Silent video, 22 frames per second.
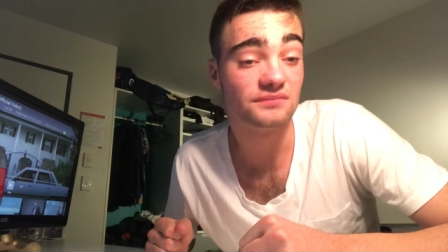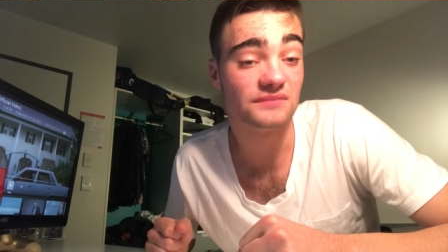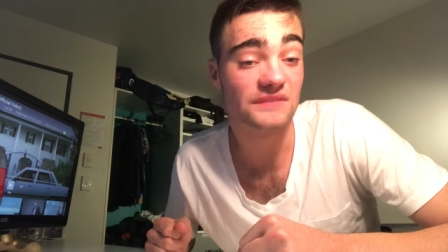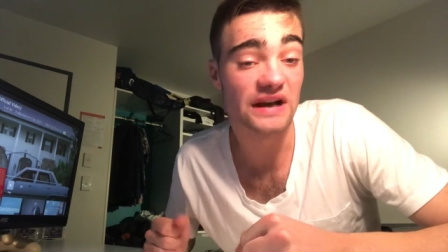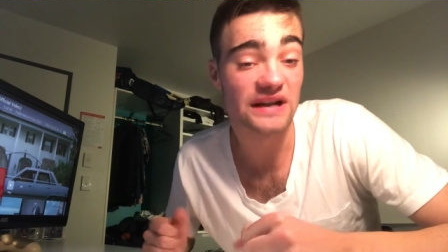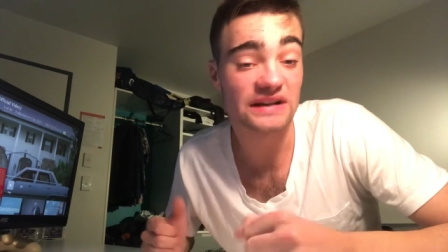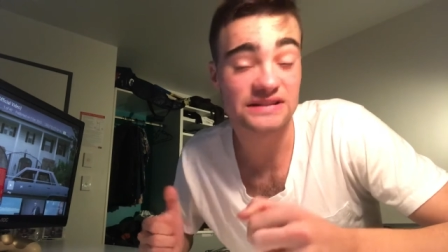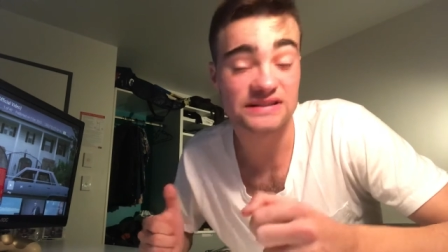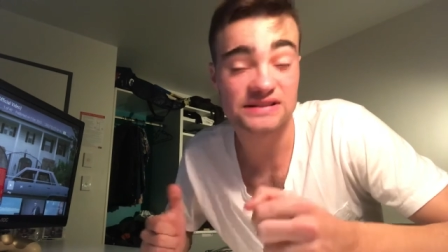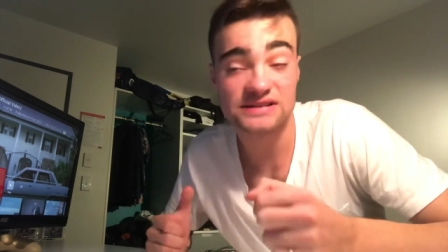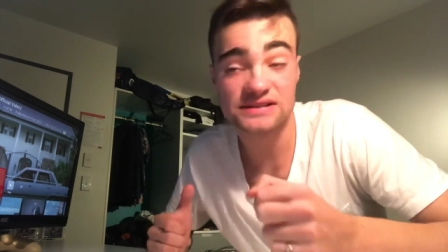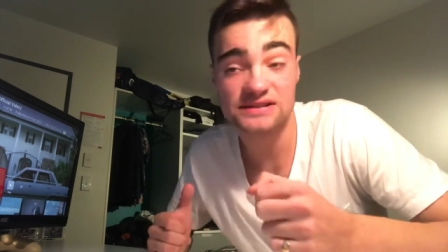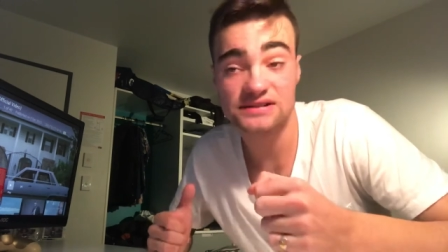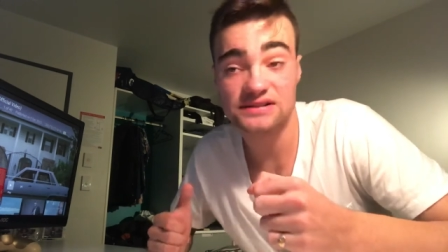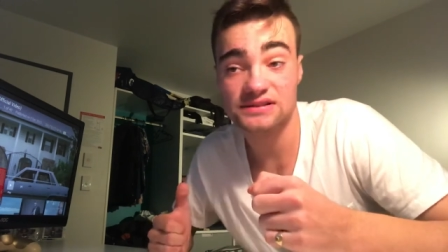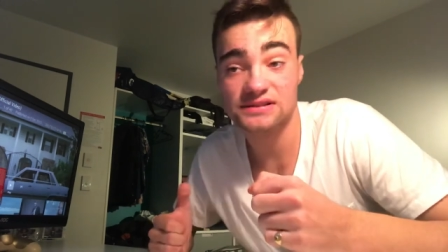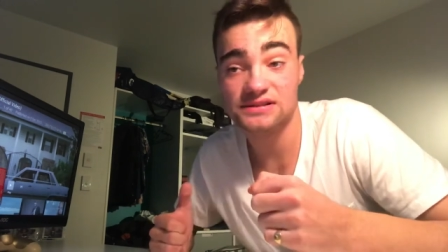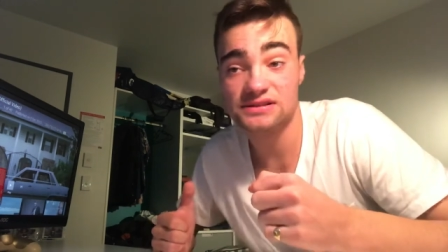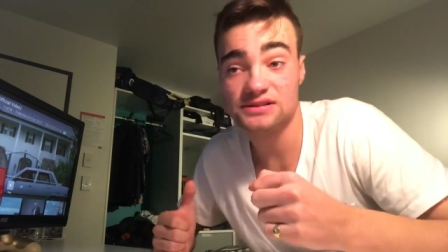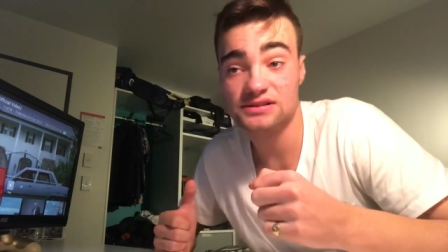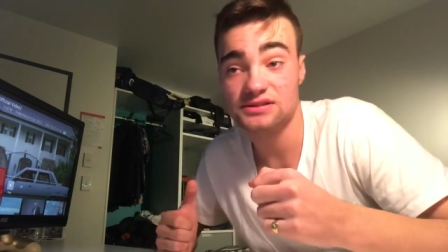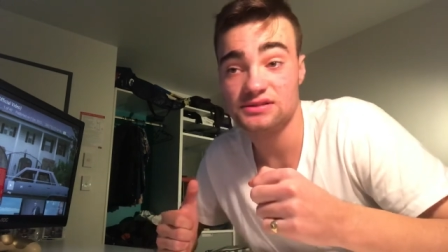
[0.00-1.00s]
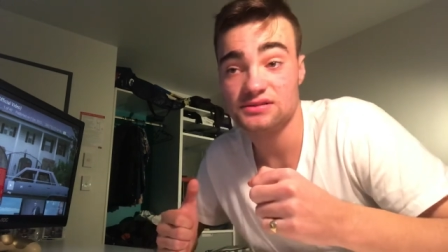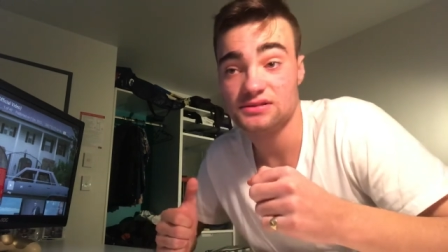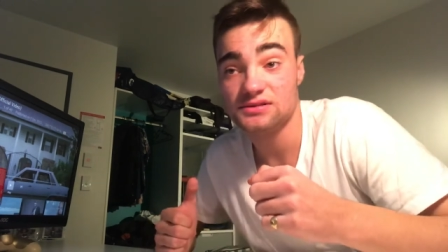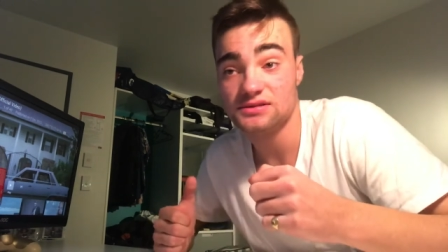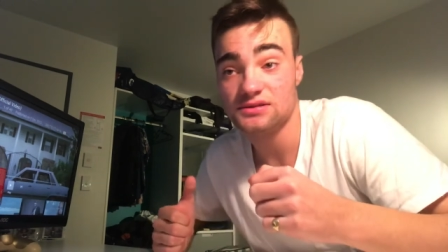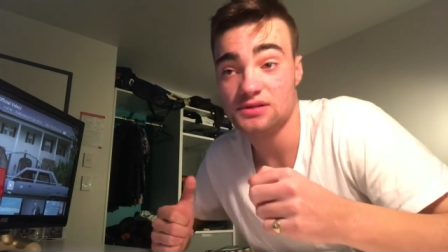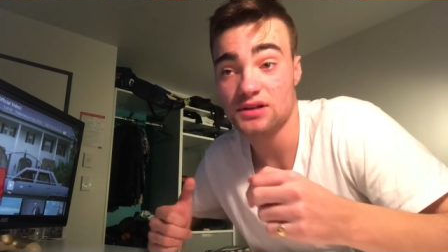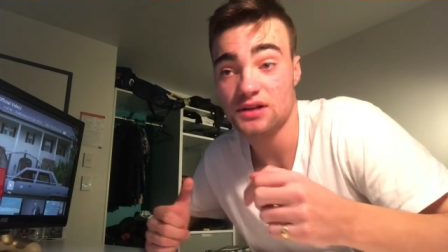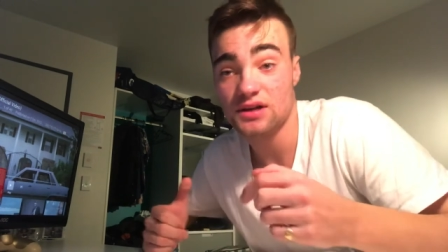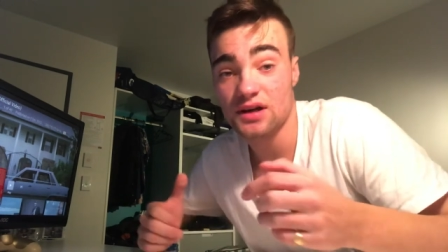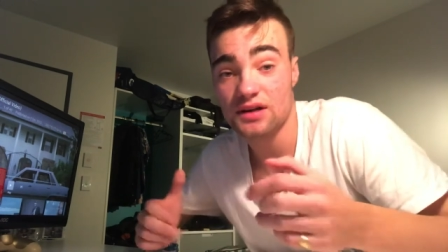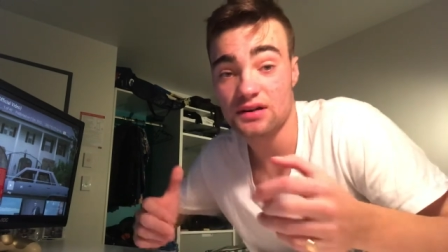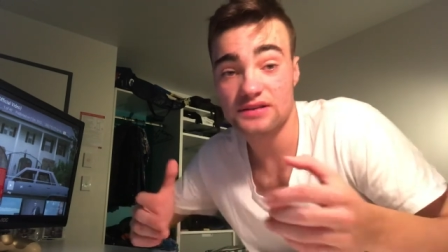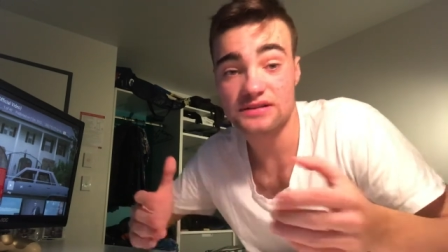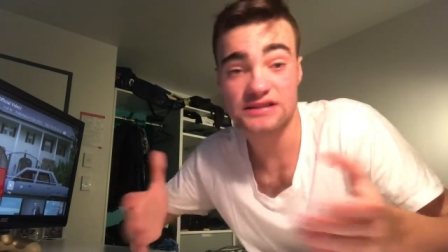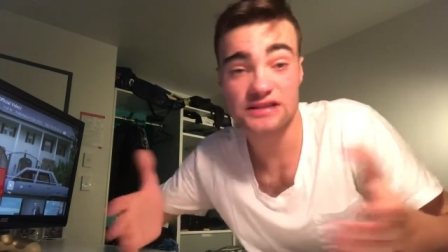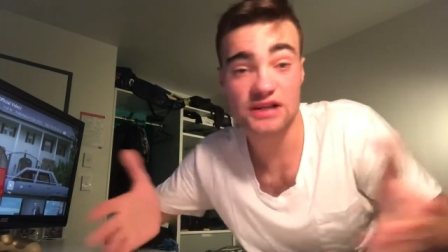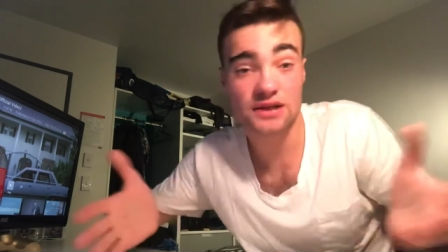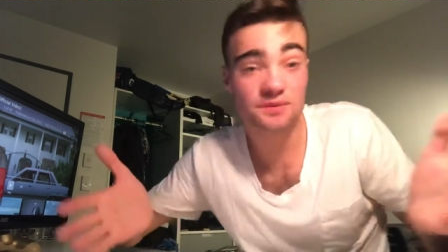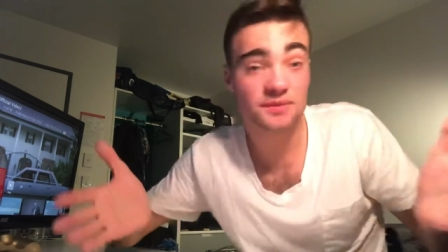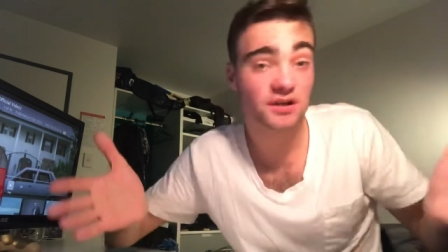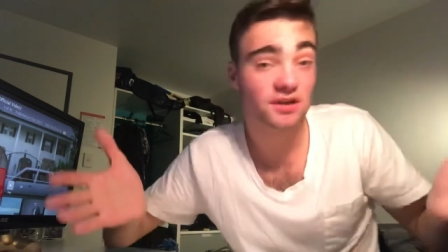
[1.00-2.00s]
that's another
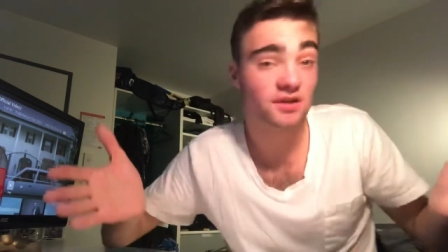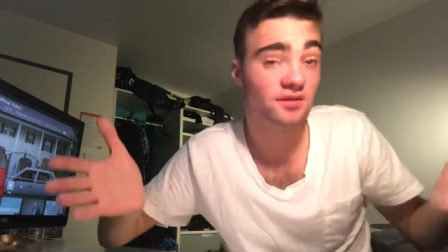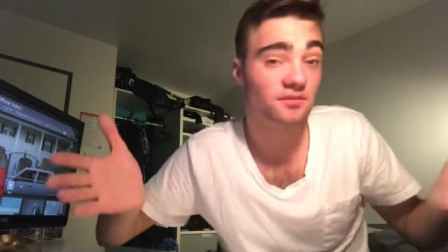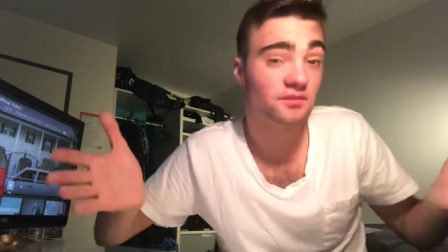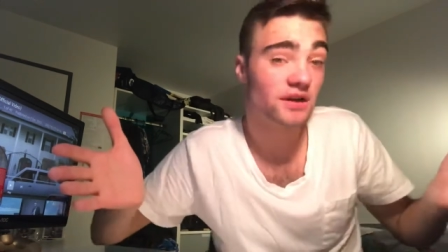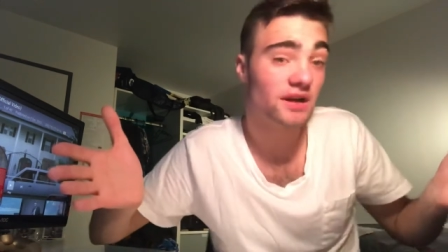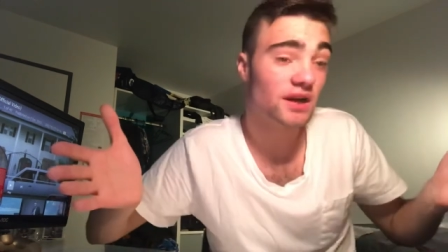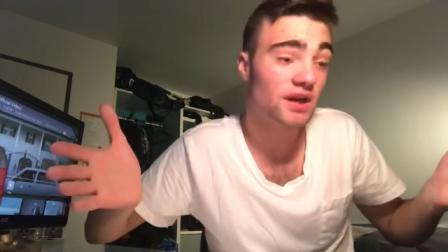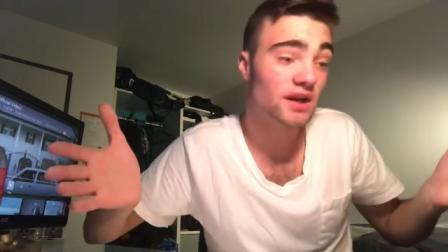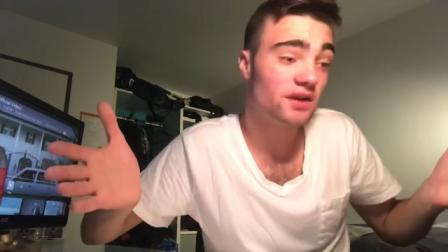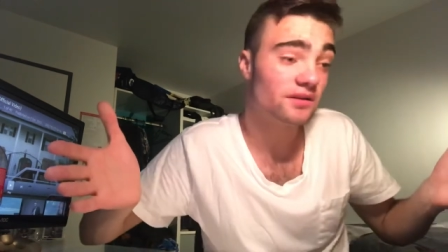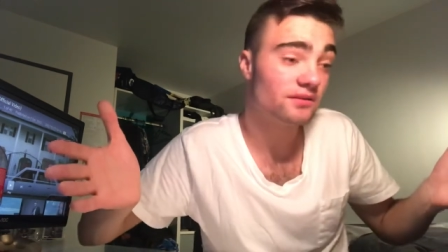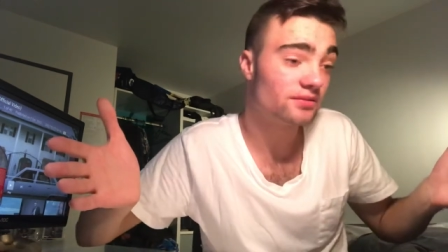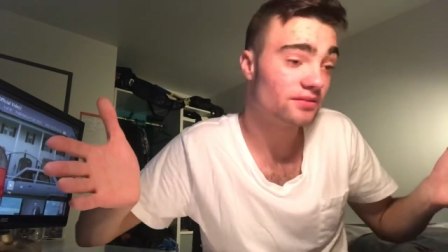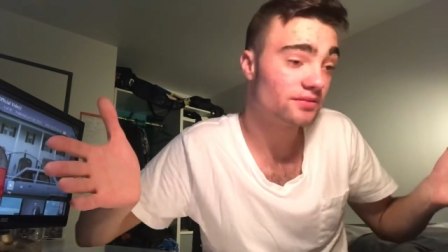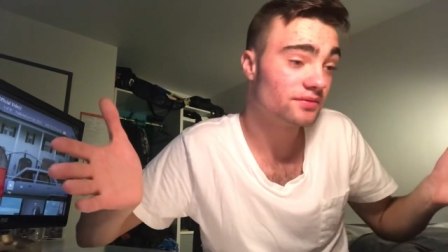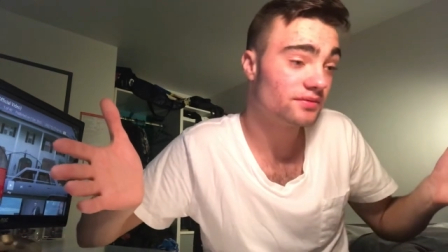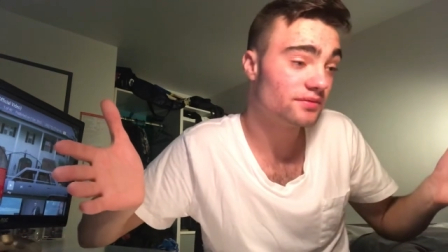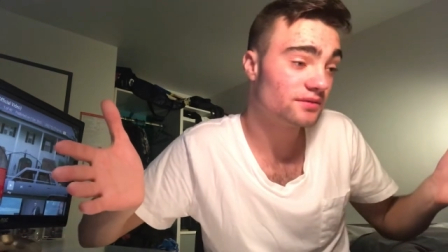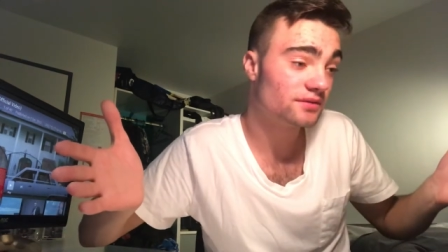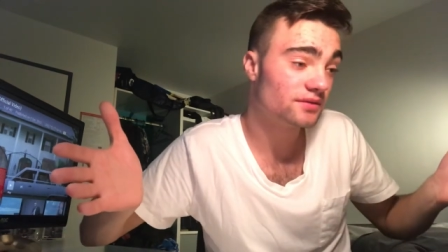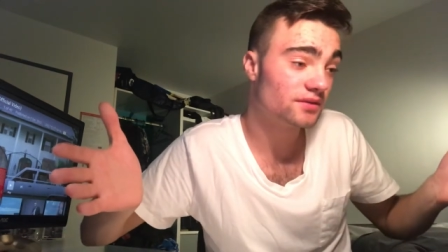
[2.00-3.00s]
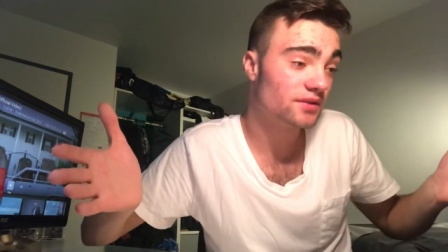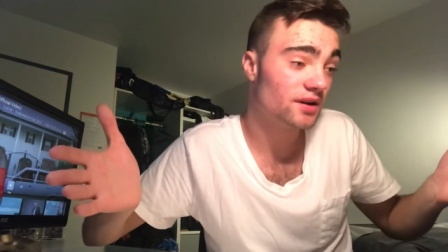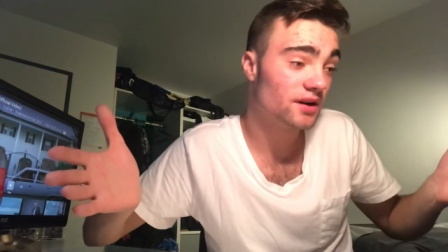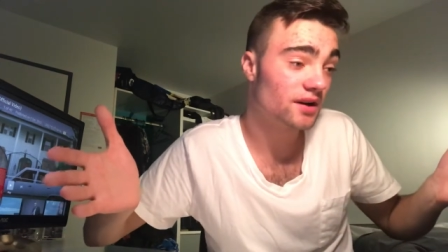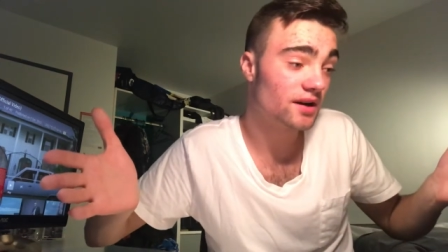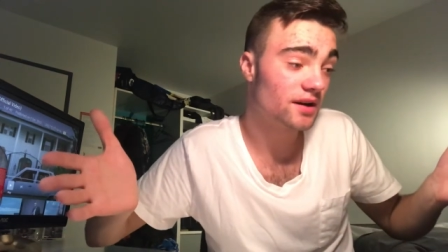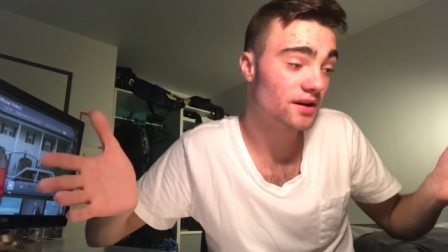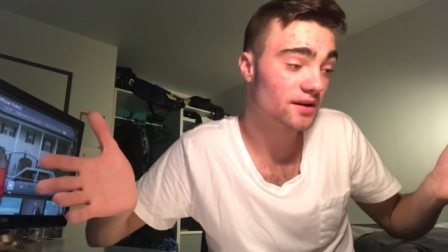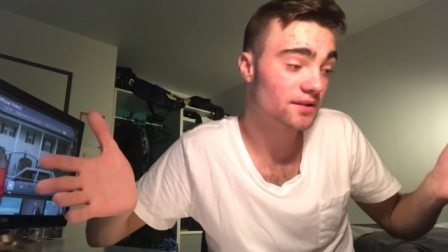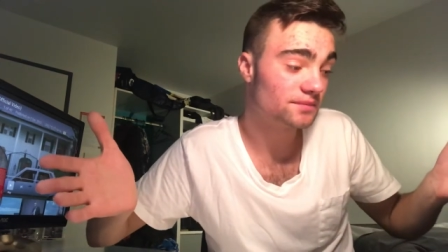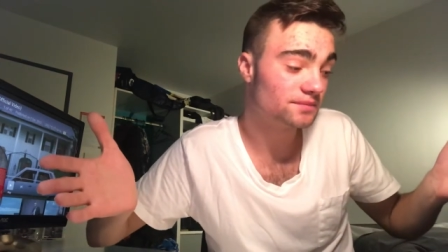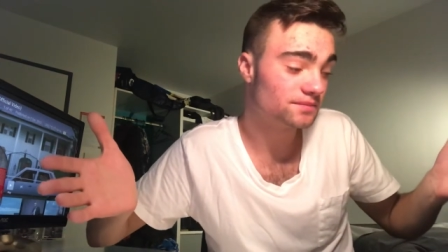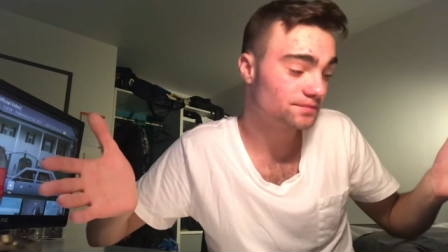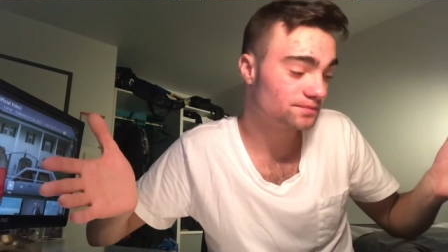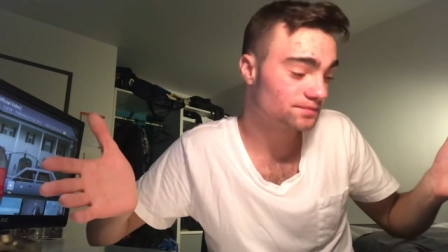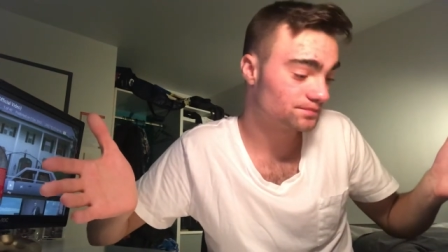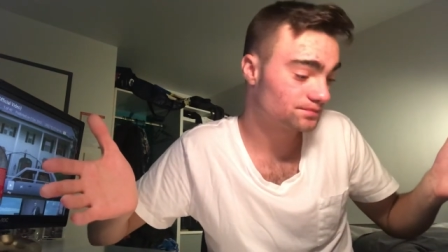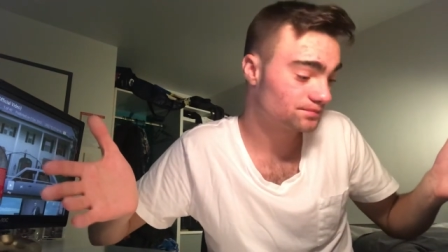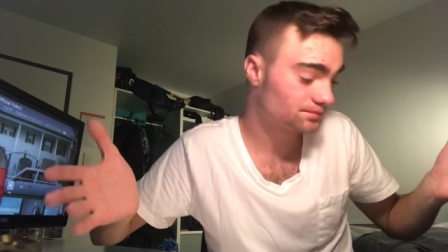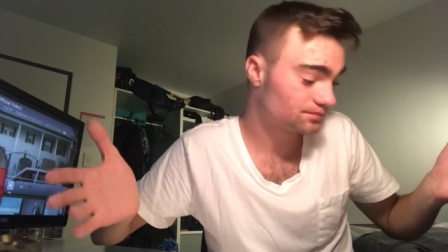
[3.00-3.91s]
segment of my life. Um,